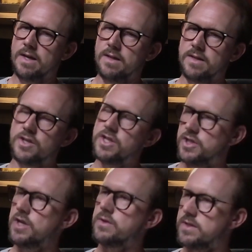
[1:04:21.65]
that she
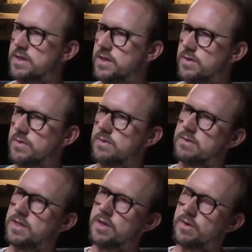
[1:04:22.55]
chose to do,
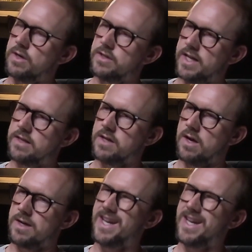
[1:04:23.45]
her TED Talk